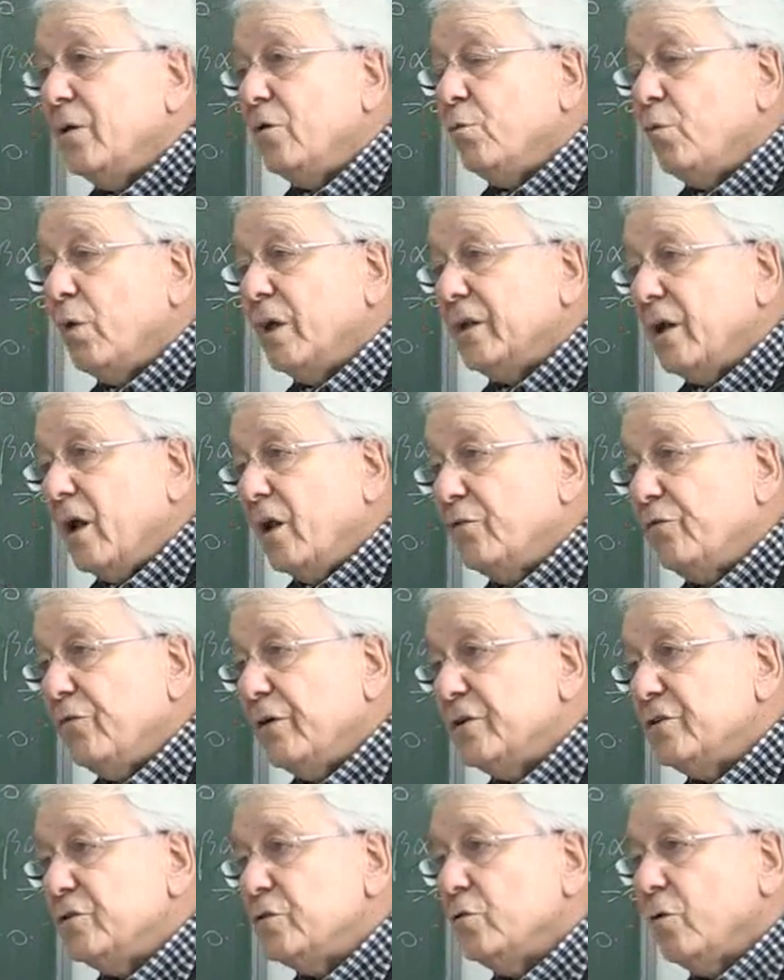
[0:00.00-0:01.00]
one, alpha
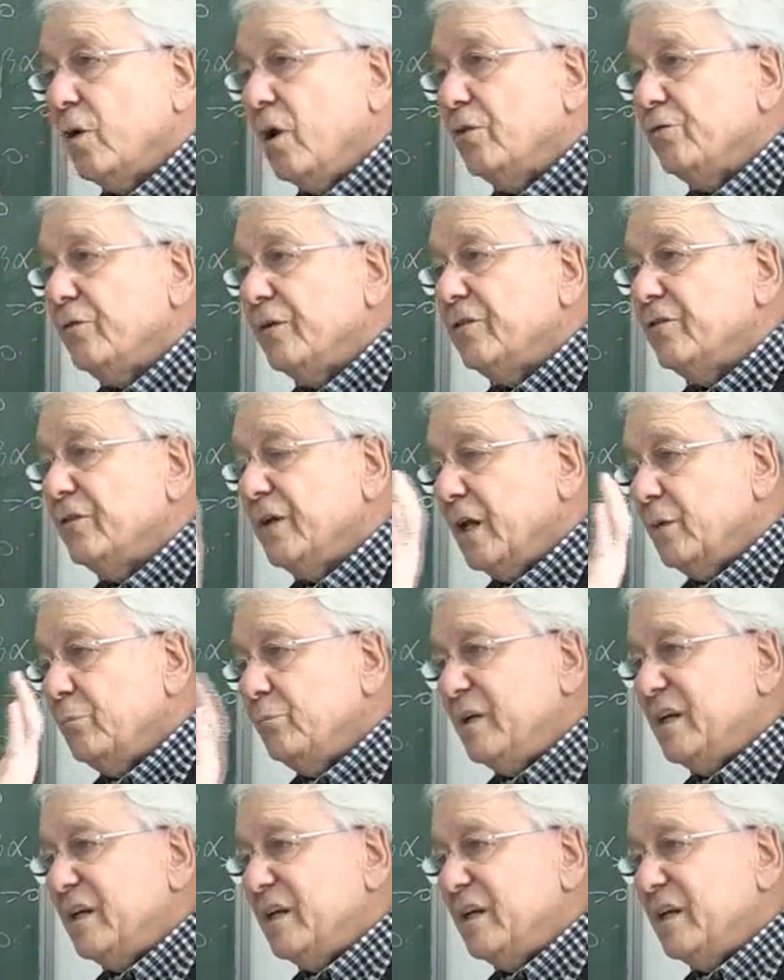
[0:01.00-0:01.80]
two, alpha three, and